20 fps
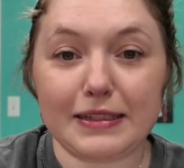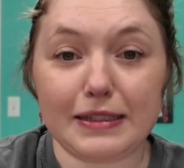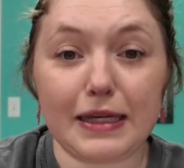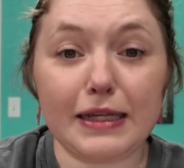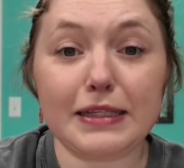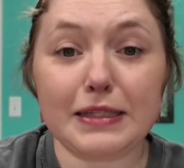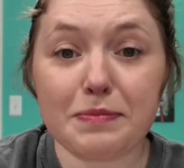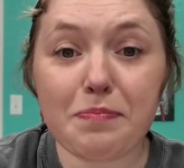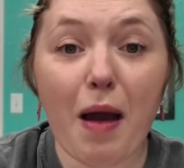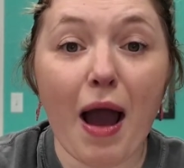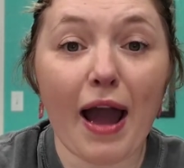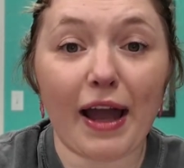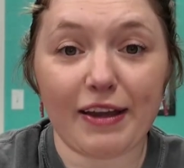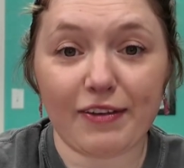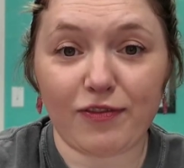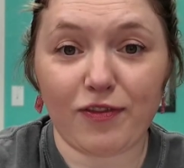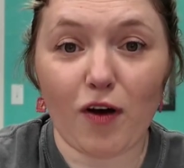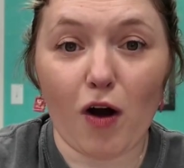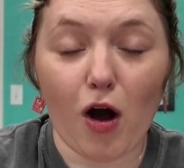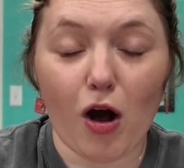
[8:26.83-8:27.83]
It's my
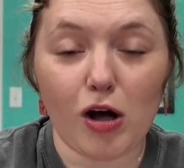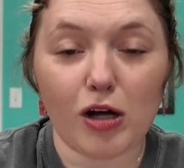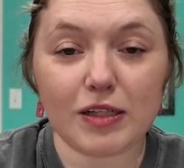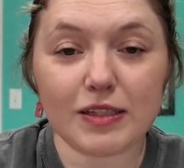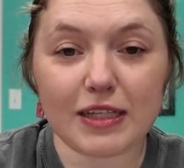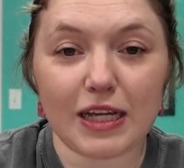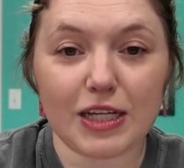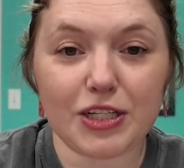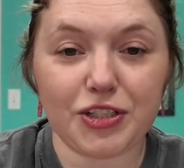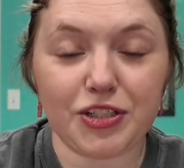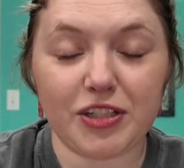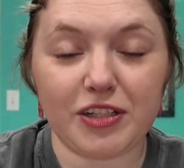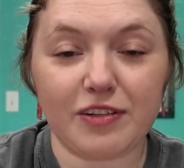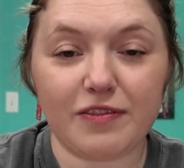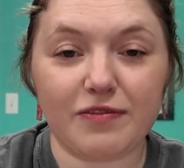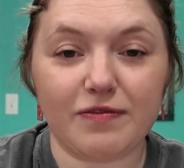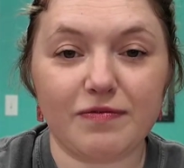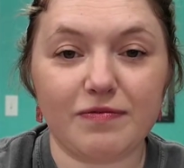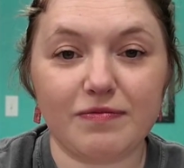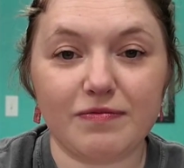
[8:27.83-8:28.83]
fault. I should
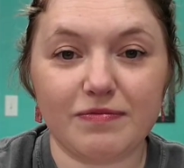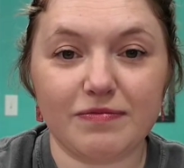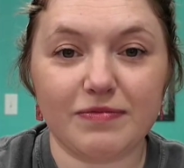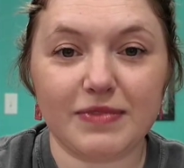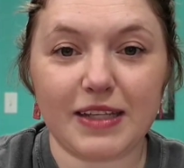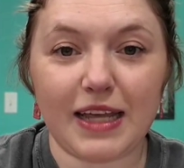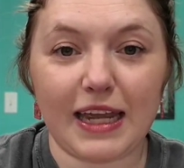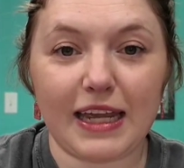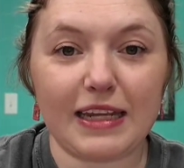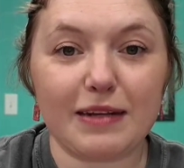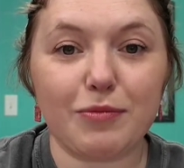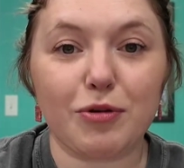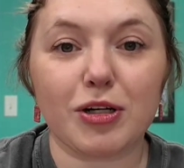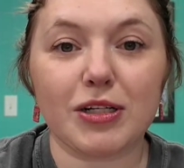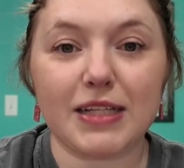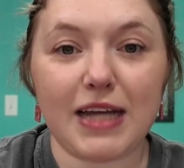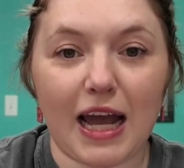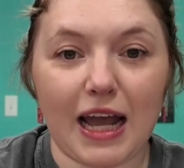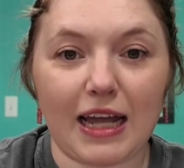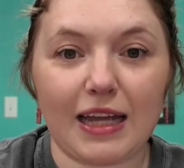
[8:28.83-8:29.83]
have taken
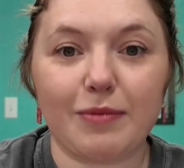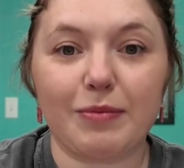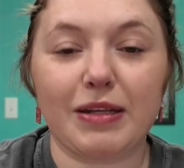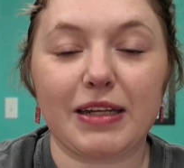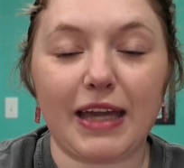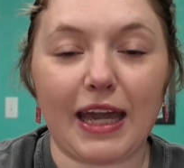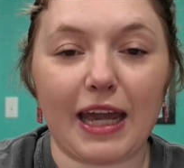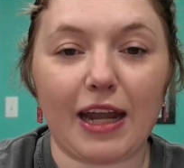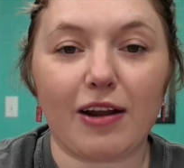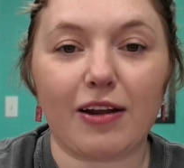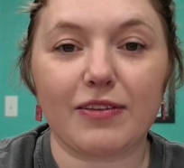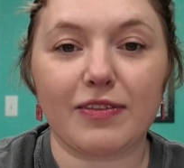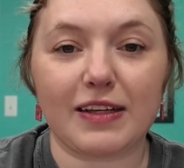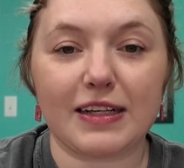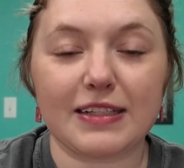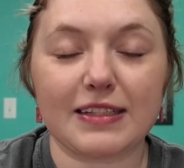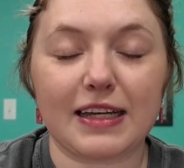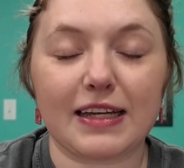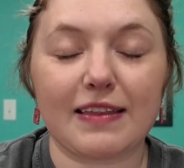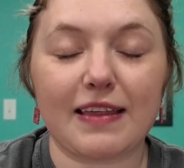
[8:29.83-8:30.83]
more time and care and
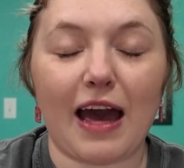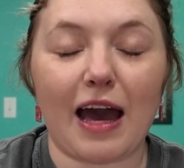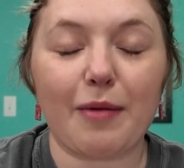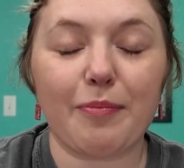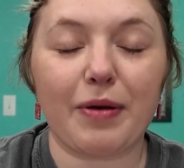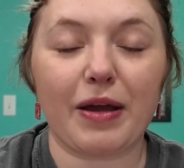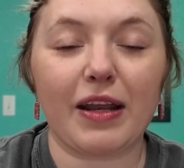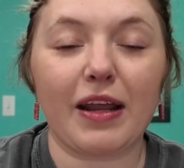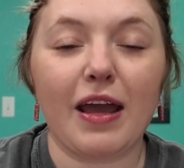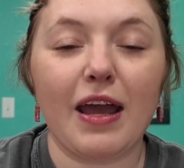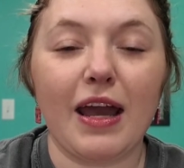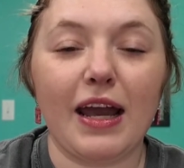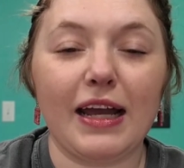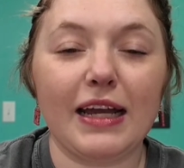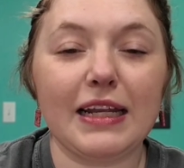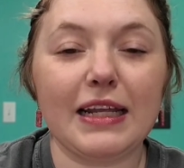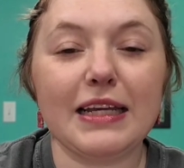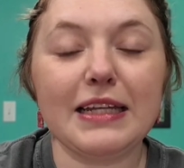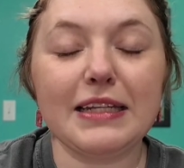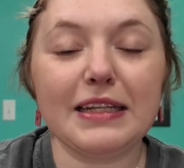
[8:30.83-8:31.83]
things like that. But
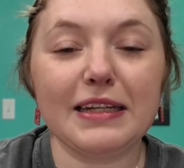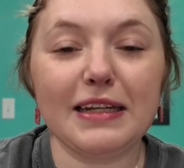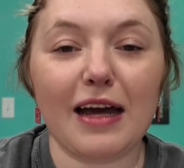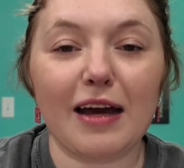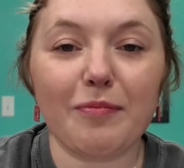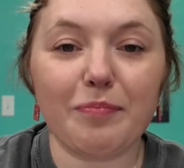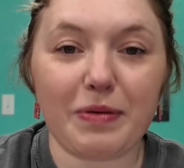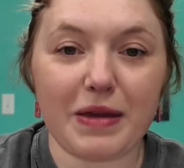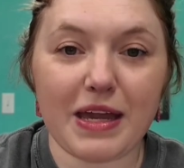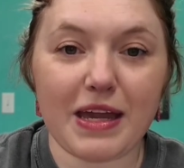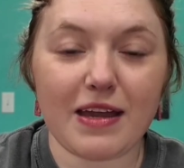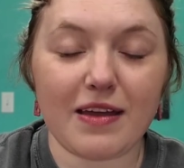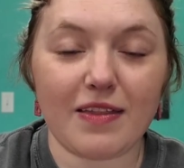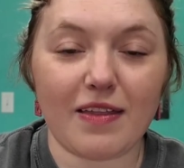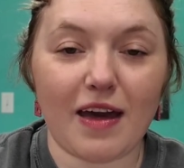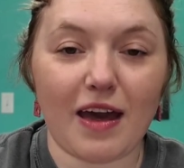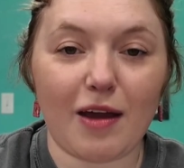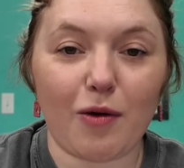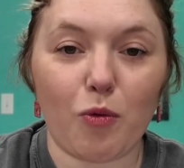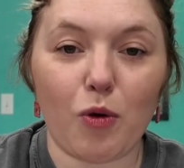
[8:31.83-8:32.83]
it ended up being
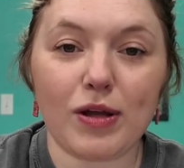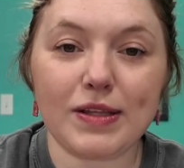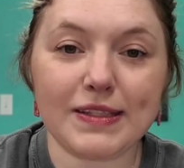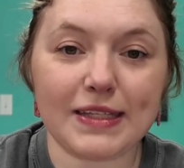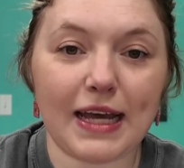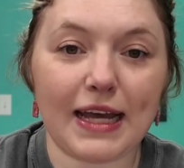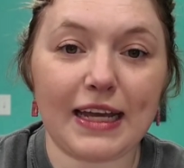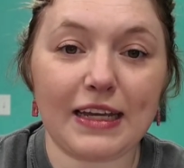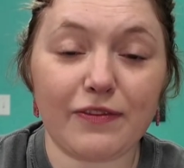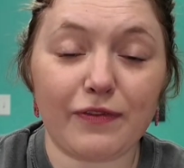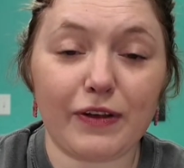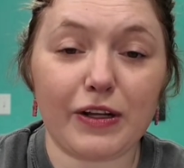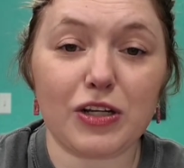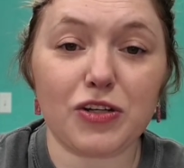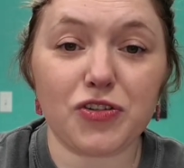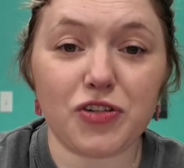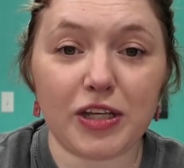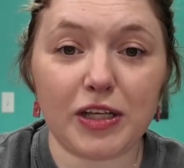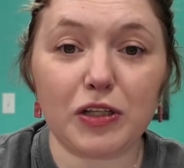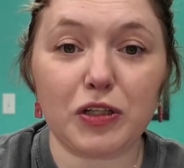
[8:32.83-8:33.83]
that once I had
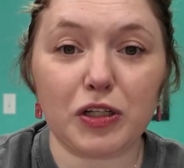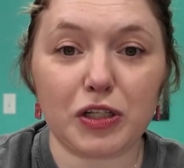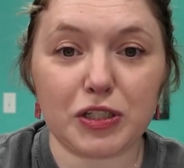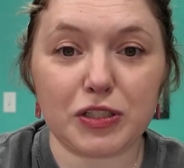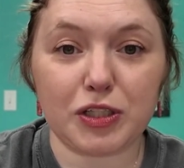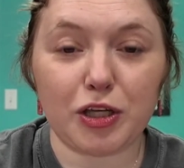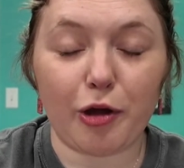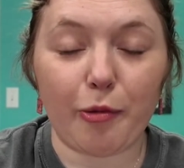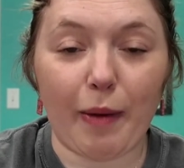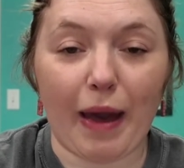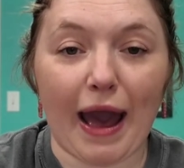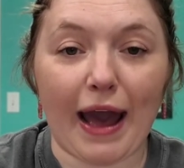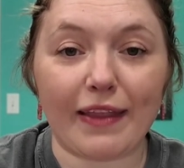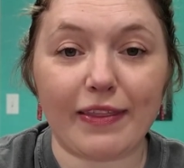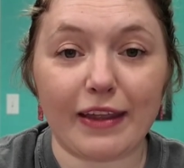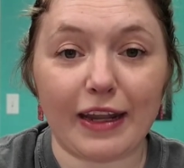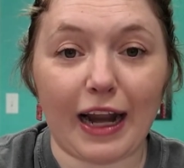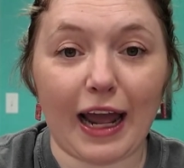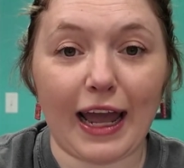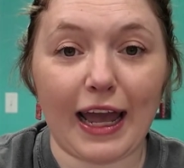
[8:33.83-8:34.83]
finished, it looked so
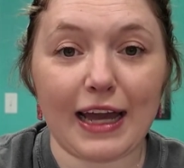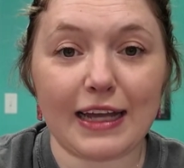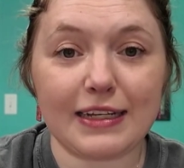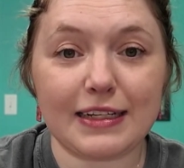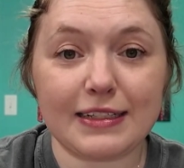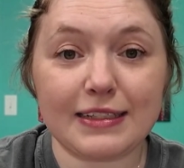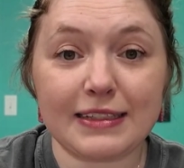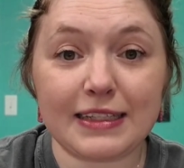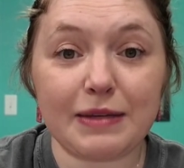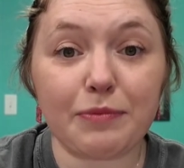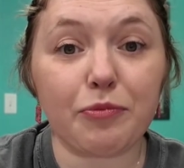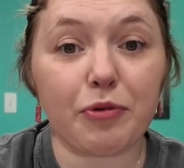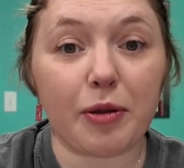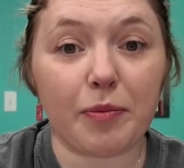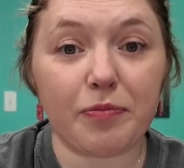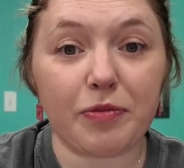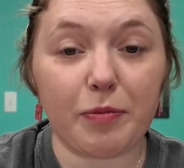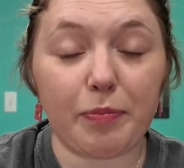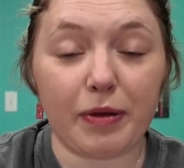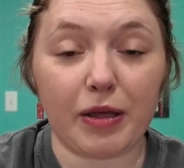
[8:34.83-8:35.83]
bad that I had to seam
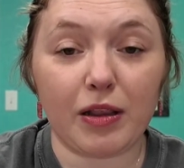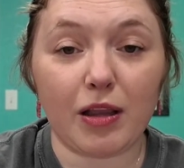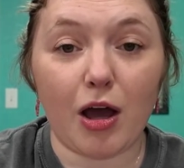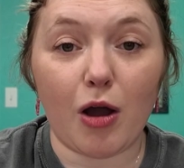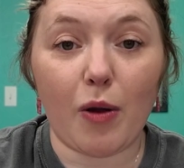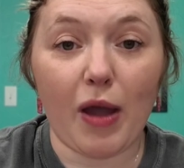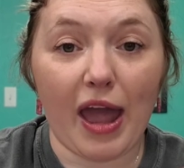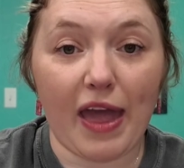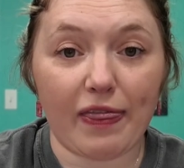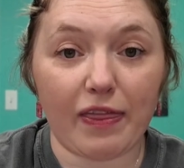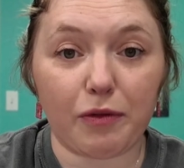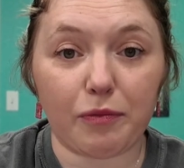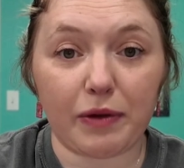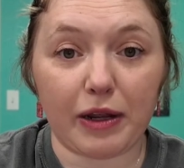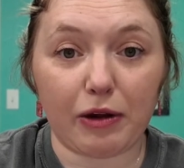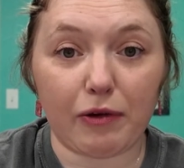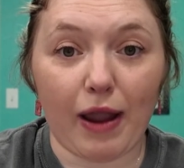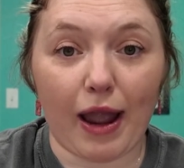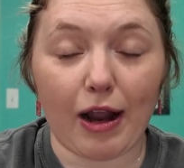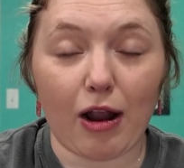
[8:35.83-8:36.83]
rip the pillow and the
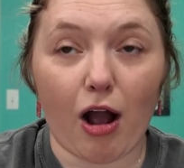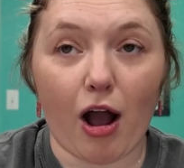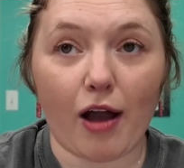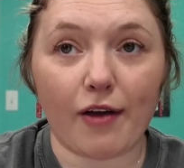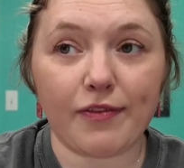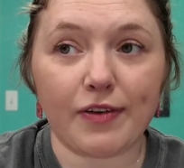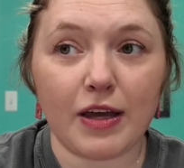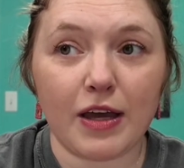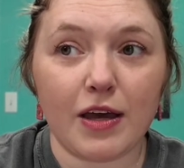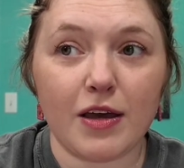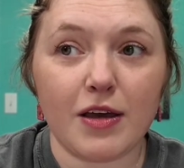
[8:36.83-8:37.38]
rickrack off.